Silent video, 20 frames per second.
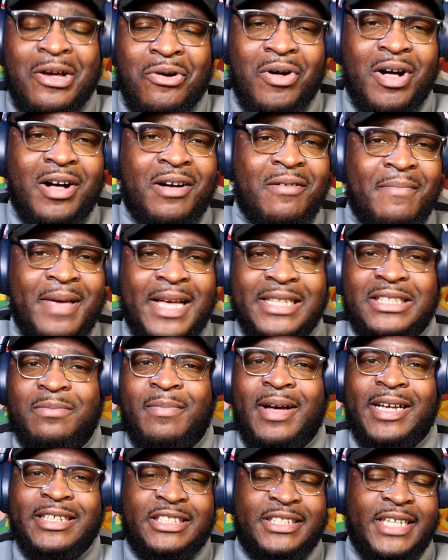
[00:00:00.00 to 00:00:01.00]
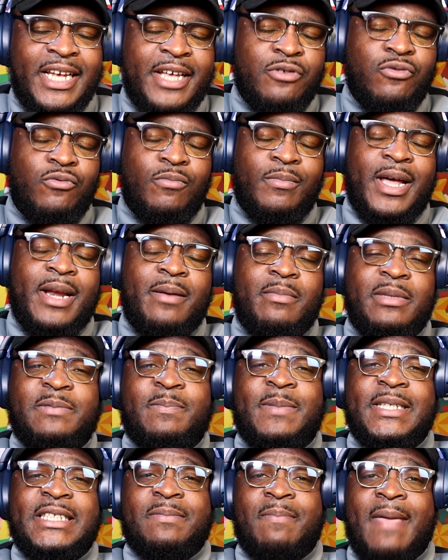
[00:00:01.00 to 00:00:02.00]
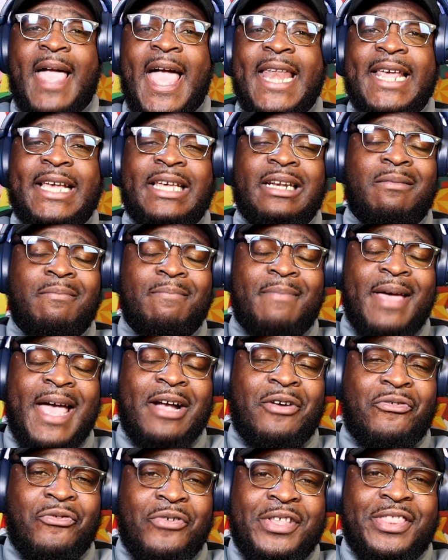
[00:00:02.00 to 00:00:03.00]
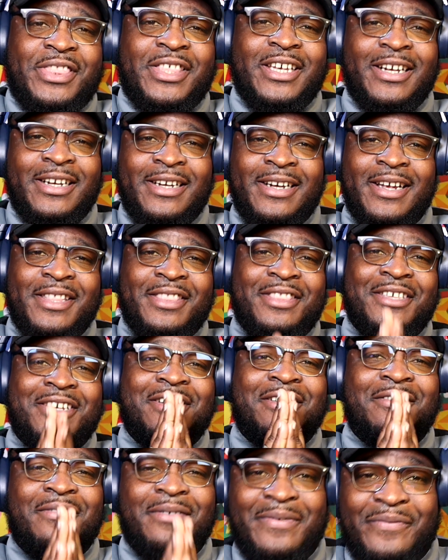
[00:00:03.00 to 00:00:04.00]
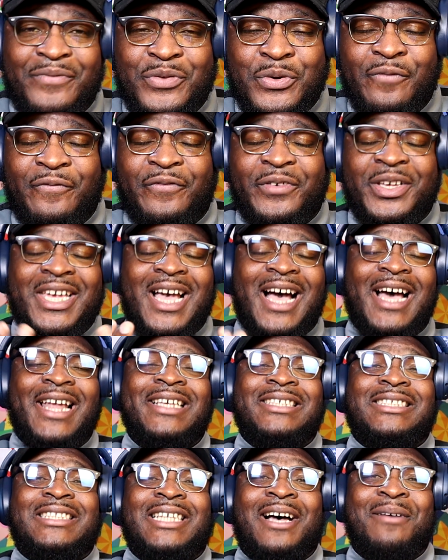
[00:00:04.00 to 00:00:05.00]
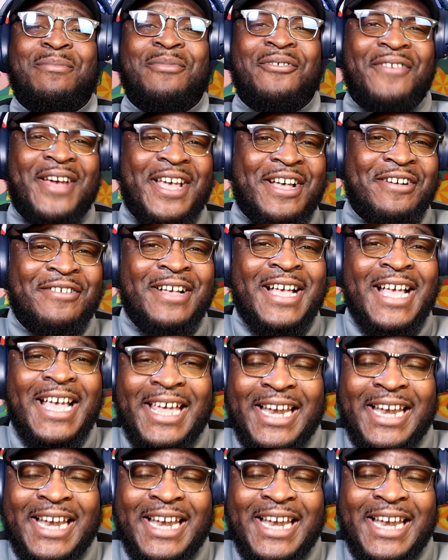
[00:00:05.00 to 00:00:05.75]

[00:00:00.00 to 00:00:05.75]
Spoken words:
Welcome back to my channel. My name is BizMatik, and I'm back with another review for y'all this time around.